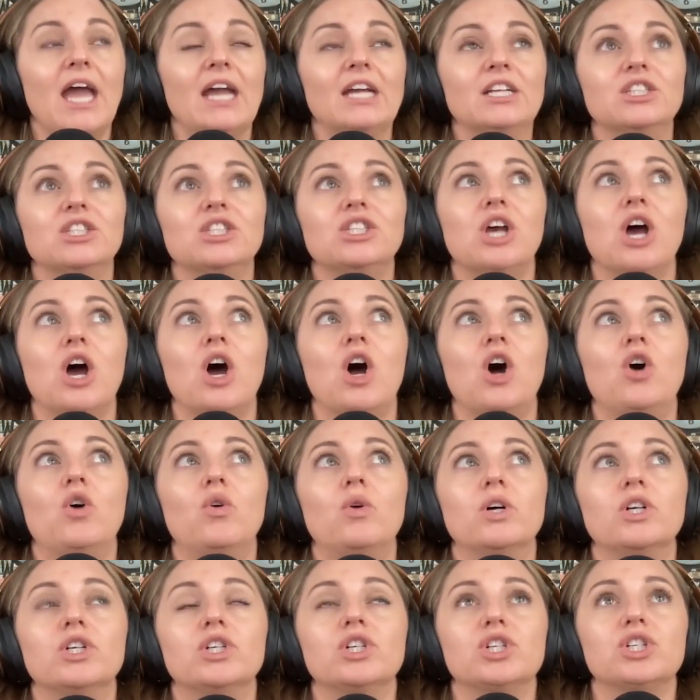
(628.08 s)
And
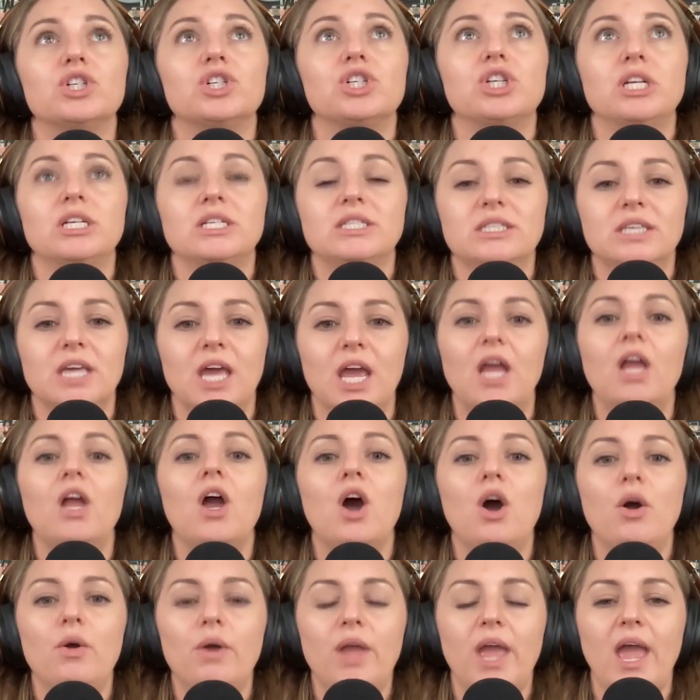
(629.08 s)
so she's like,
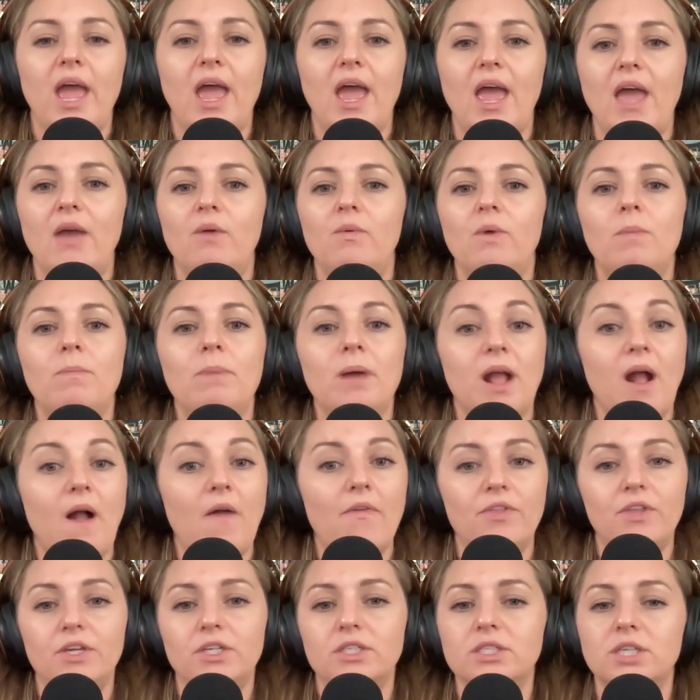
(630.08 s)
okay. And we pick
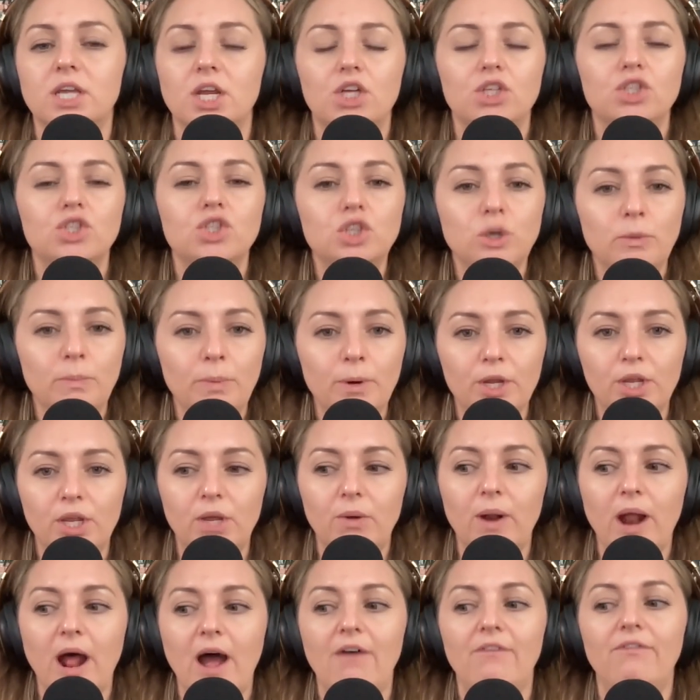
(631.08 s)
out this like super
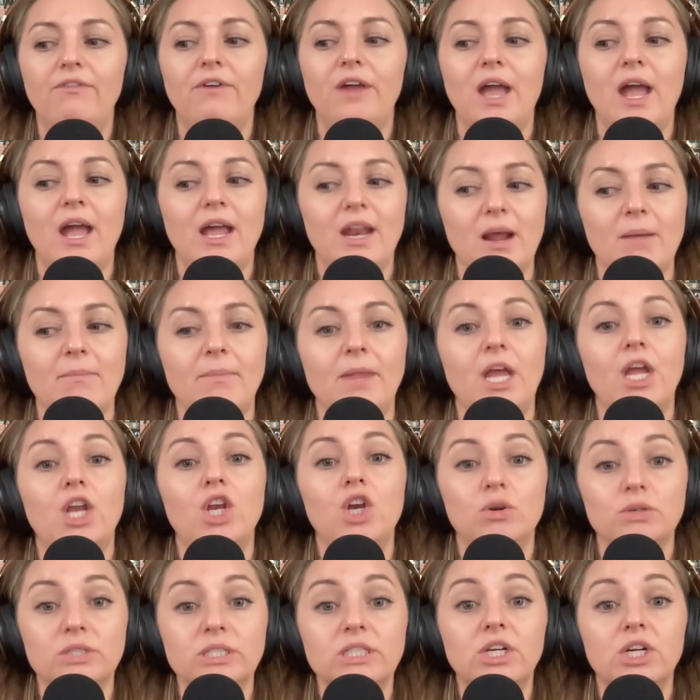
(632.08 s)
cute outfit. And I'm
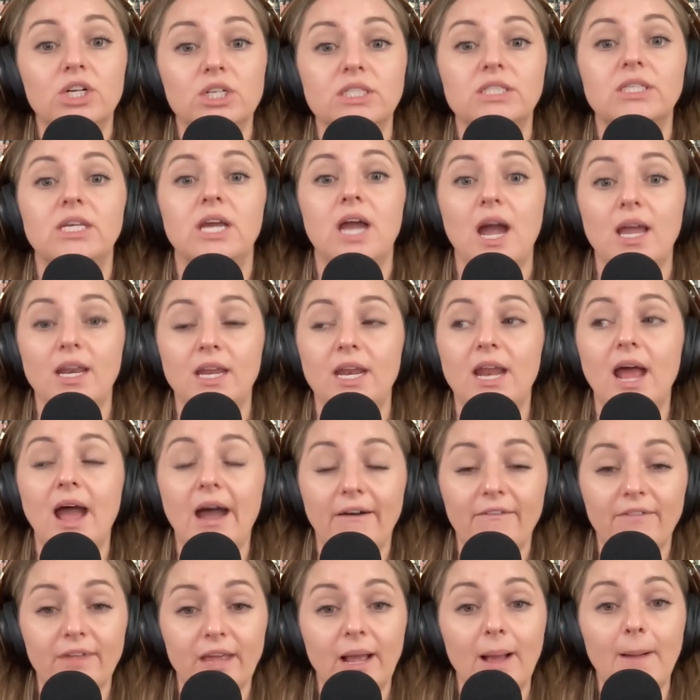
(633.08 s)
like, no, seriously, I need to
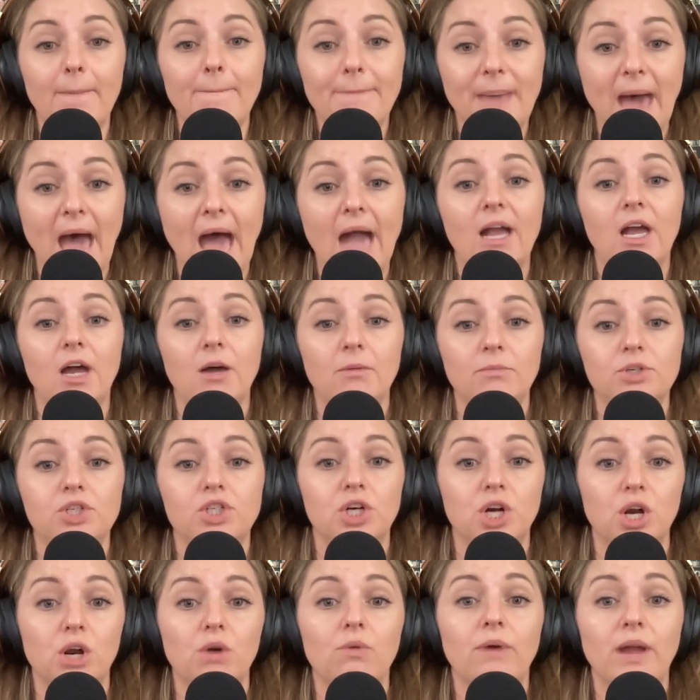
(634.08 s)
have like a backup
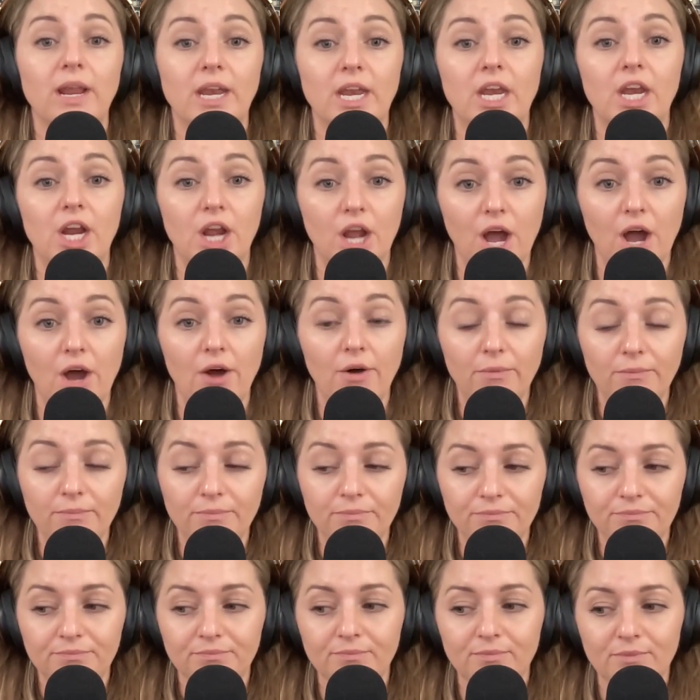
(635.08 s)
shirt ready to go.
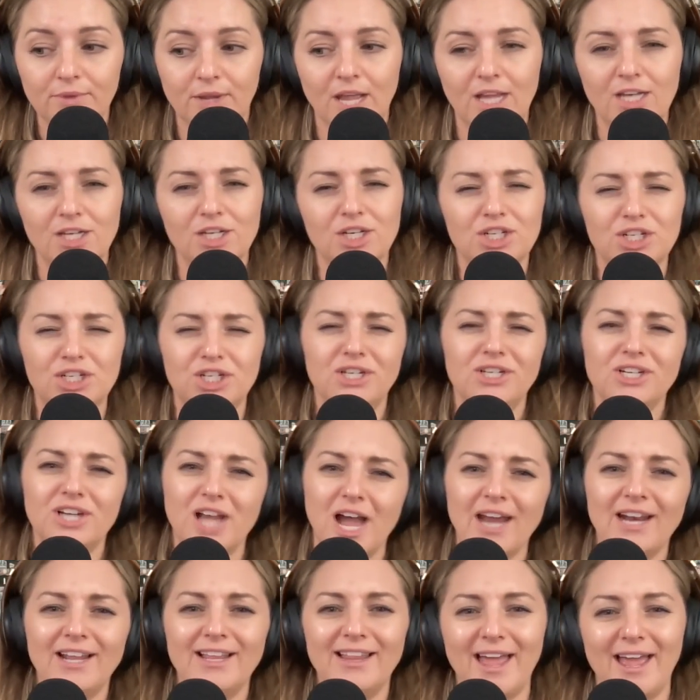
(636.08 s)
And she
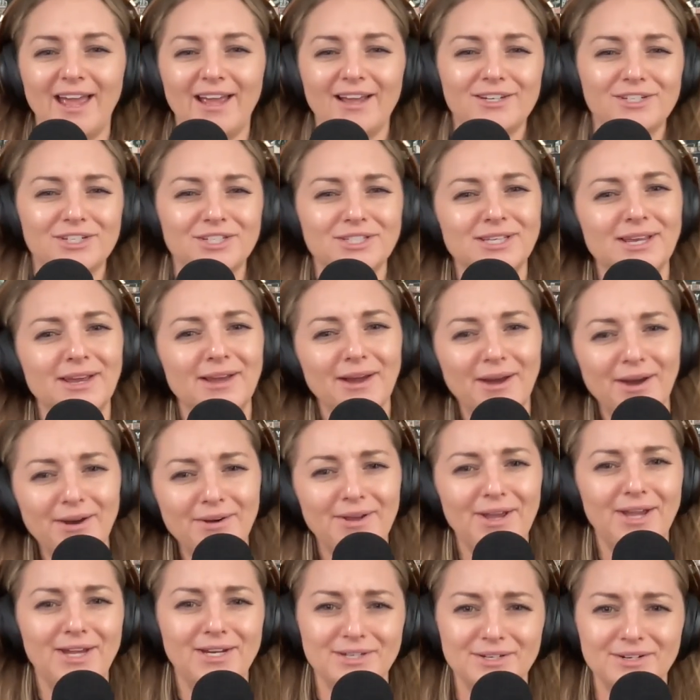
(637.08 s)
kind of like, she's like,
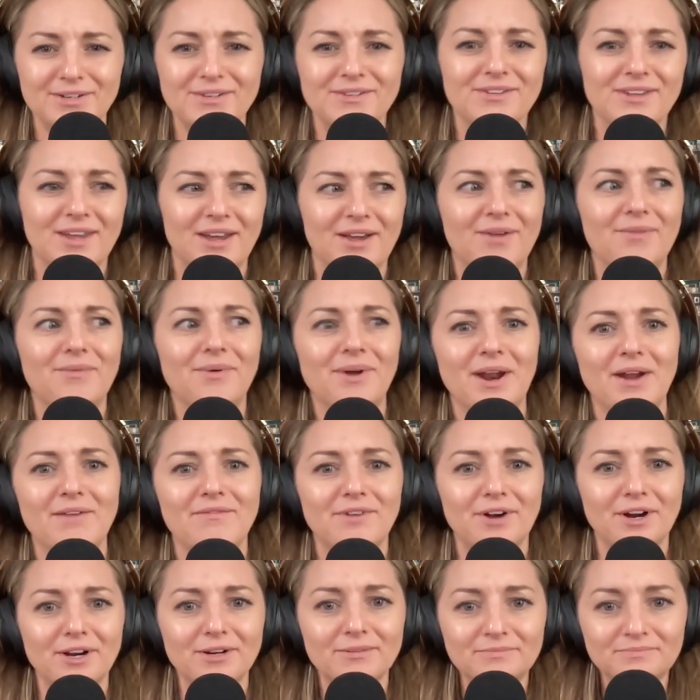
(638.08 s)
okay, dude, like
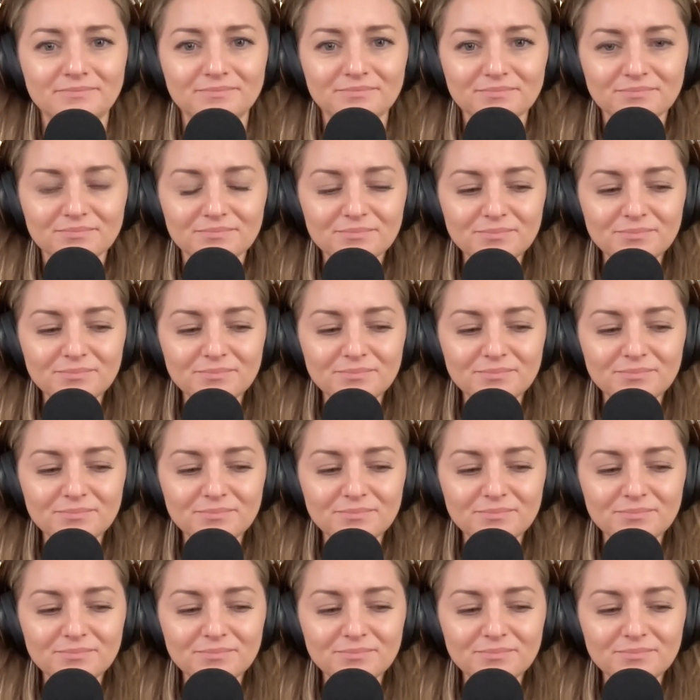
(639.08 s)
whatever.